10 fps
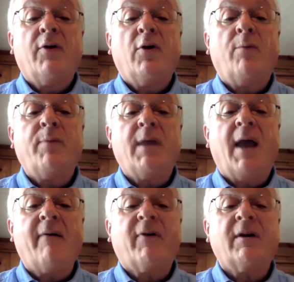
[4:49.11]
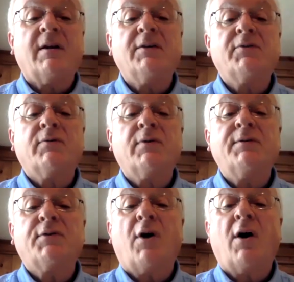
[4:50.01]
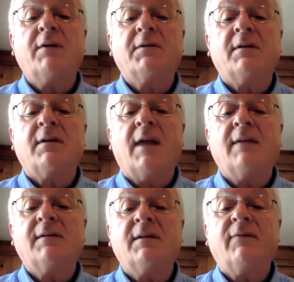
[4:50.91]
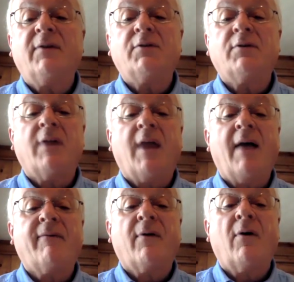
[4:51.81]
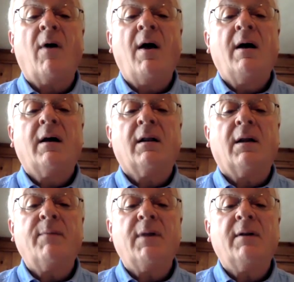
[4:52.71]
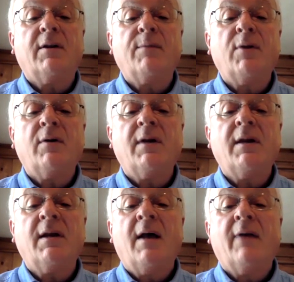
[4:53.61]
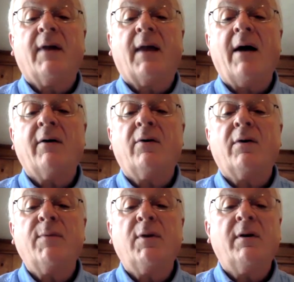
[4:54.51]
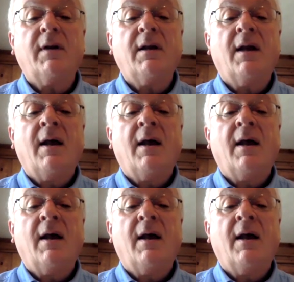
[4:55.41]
There will be African history, songs, and dancing featuring the Afro-Colombian community, the Congo community,